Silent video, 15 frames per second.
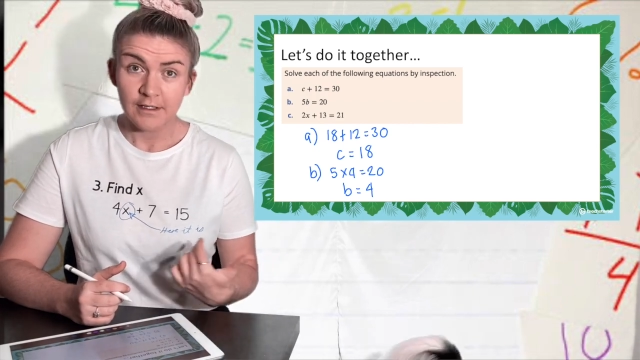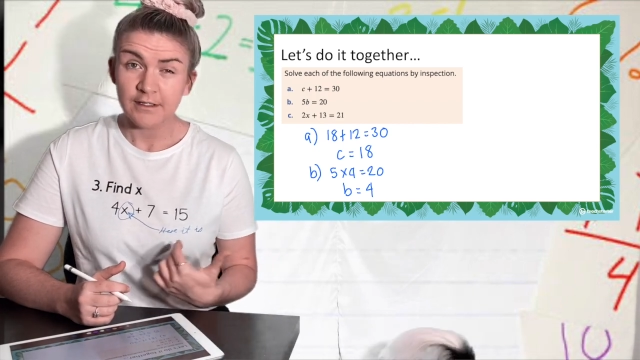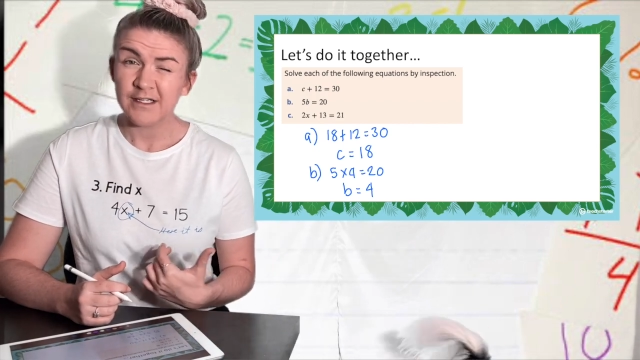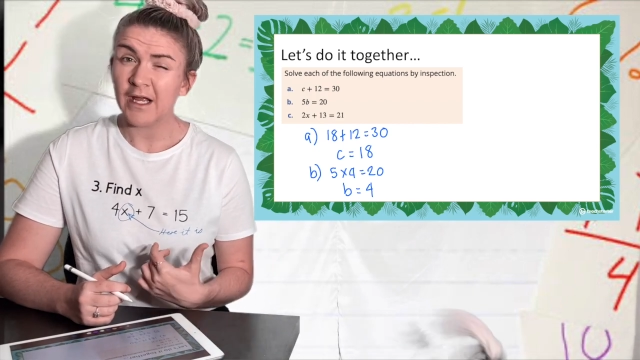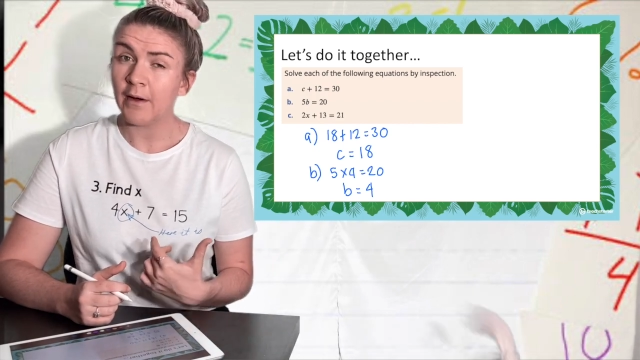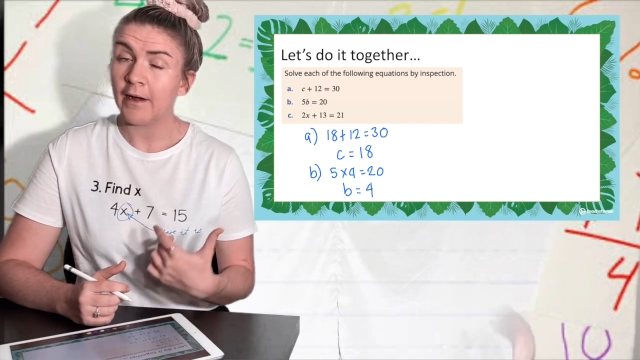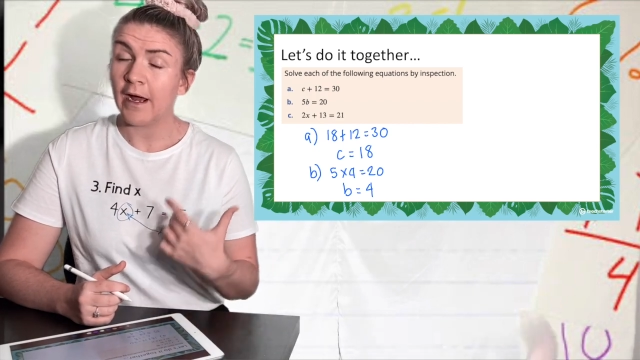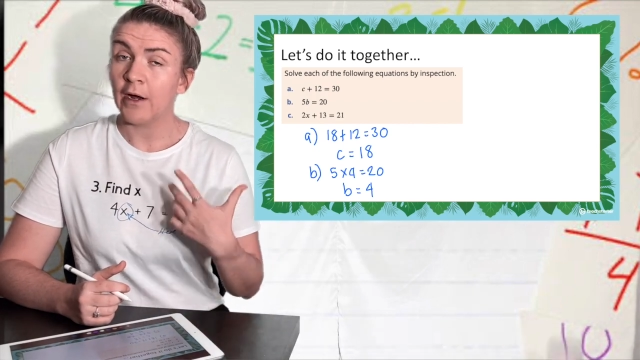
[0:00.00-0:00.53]

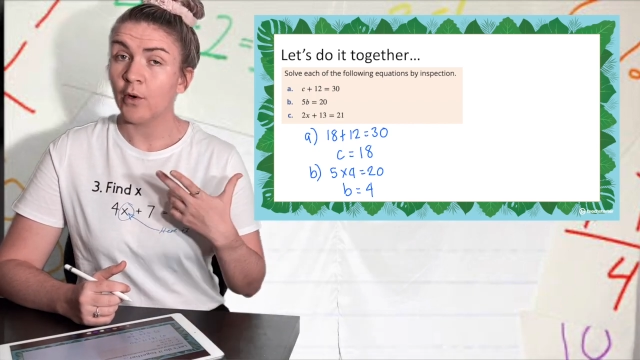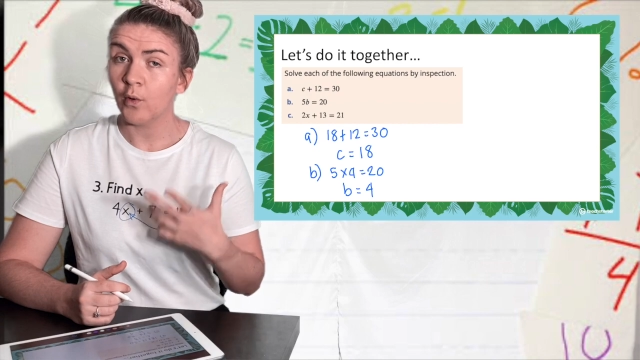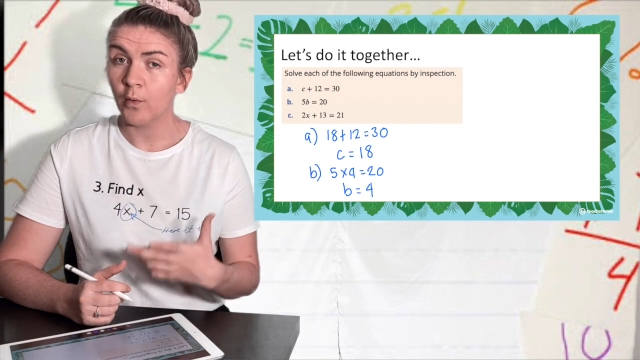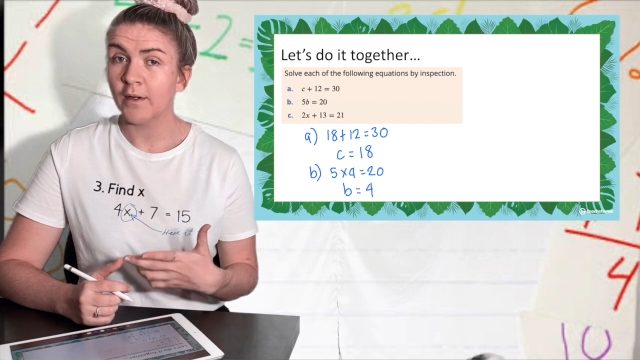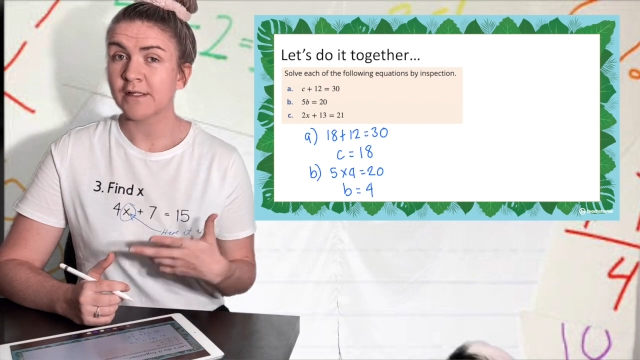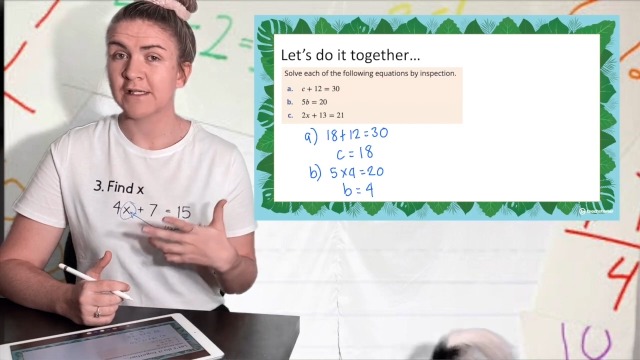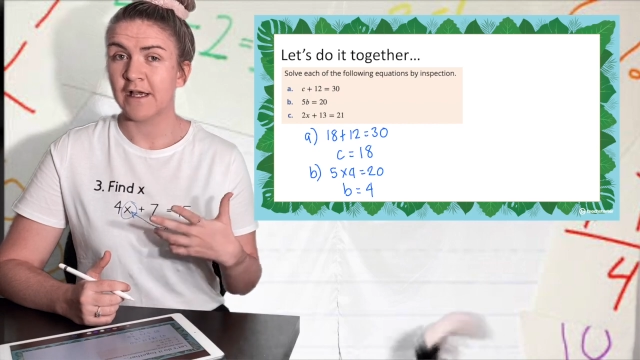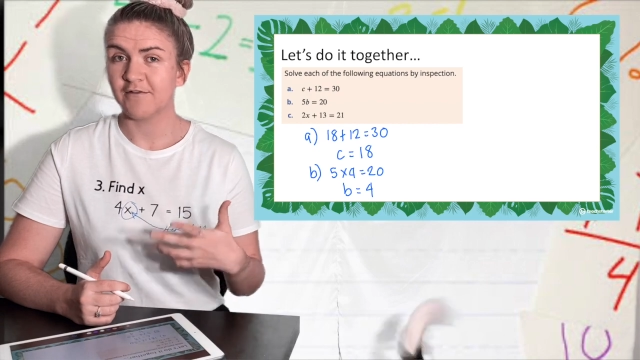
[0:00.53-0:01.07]
Now, I
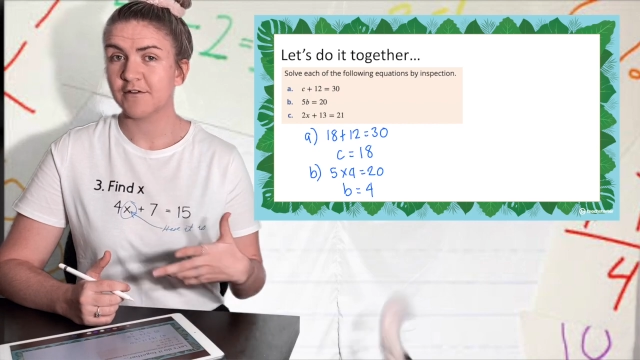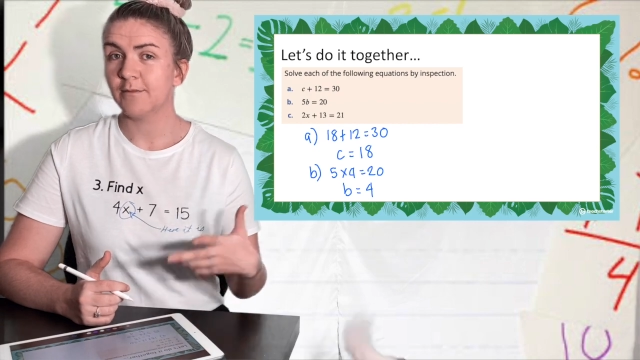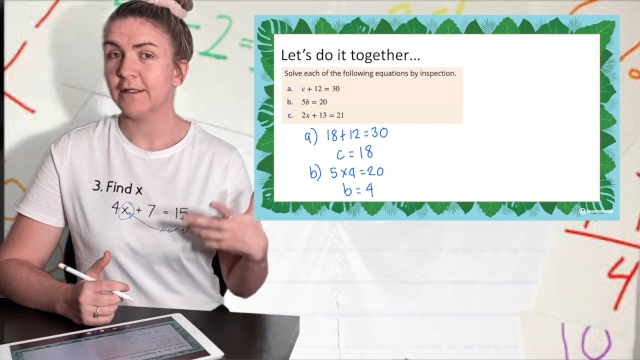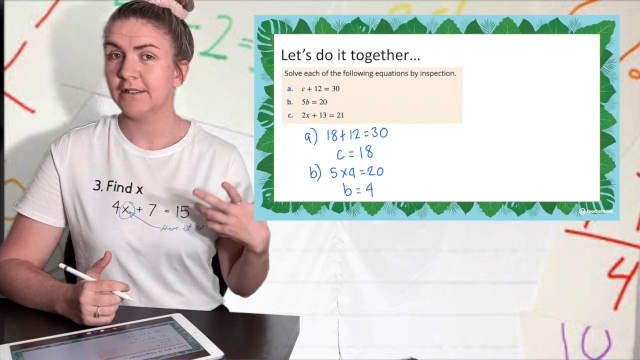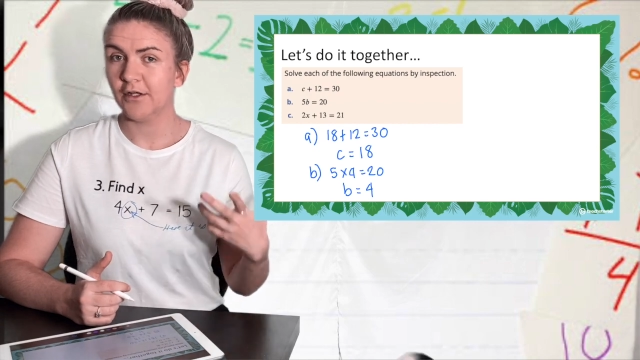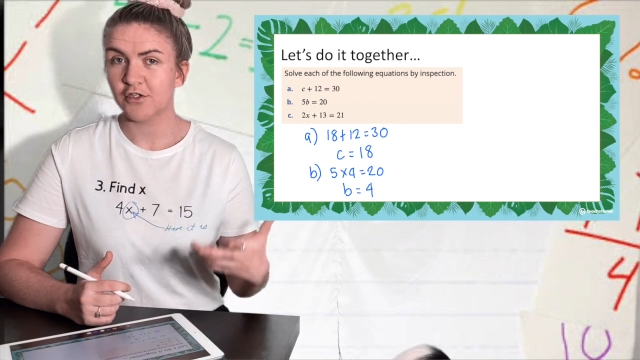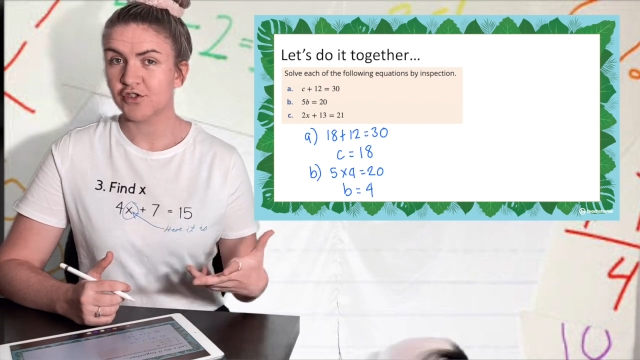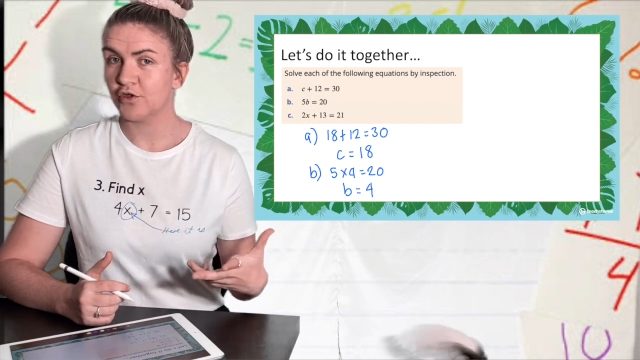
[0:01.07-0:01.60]
always have to be
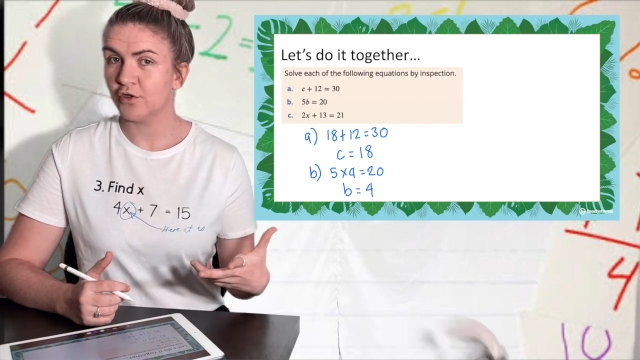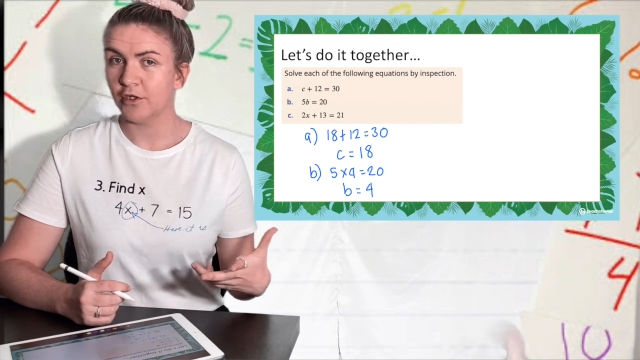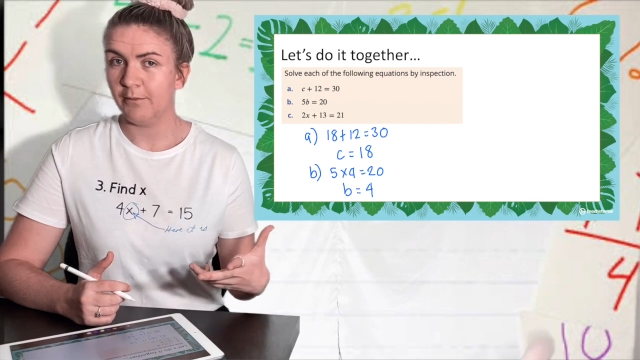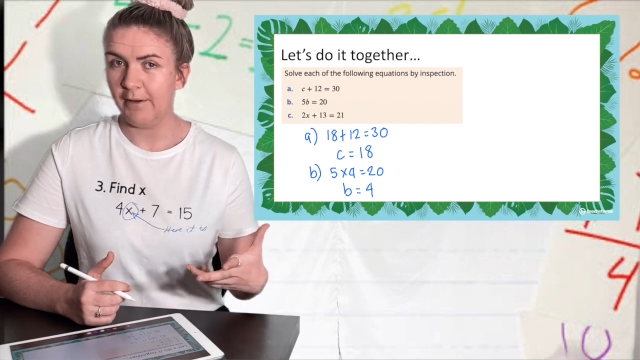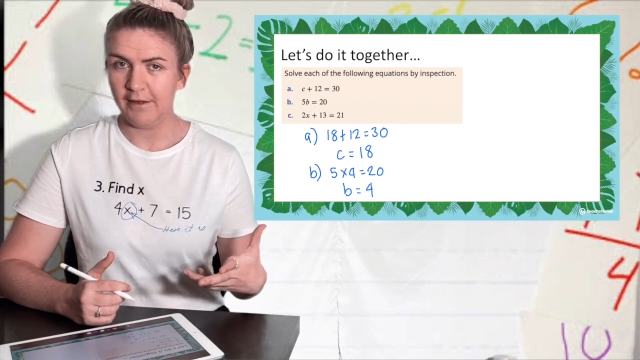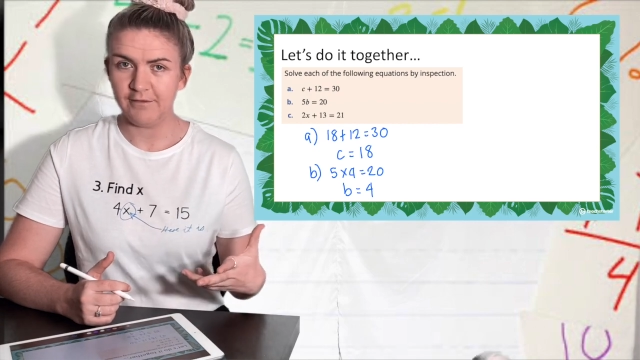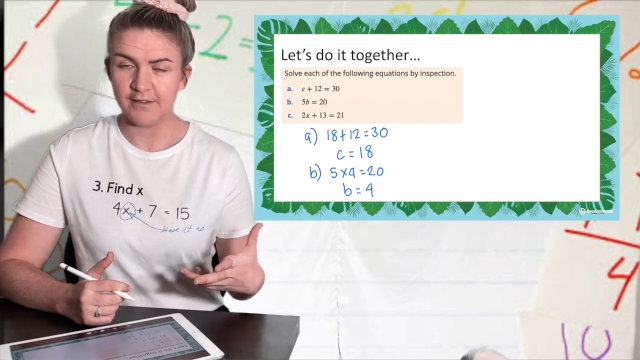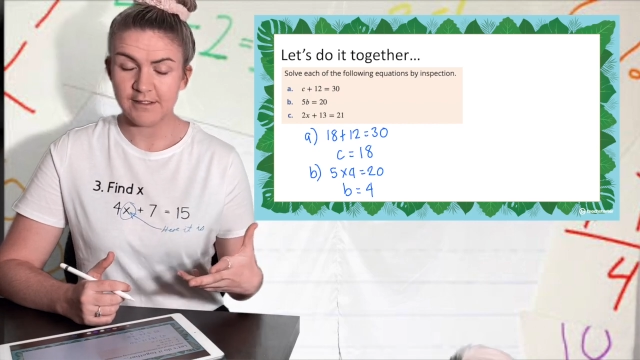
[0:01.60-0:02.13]
logical
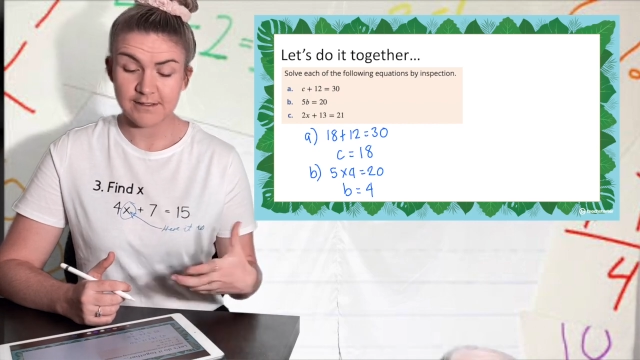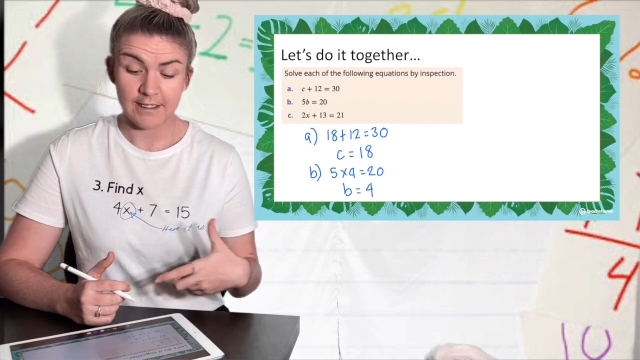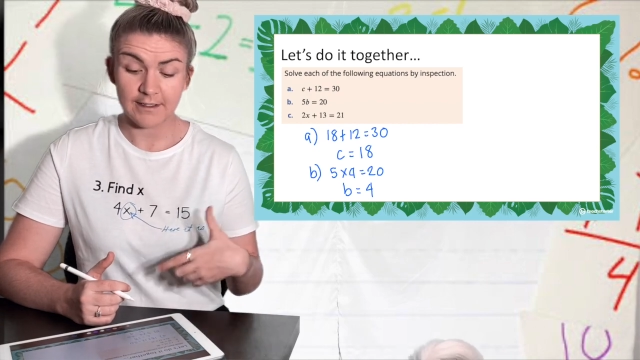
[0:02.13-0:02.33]
about this.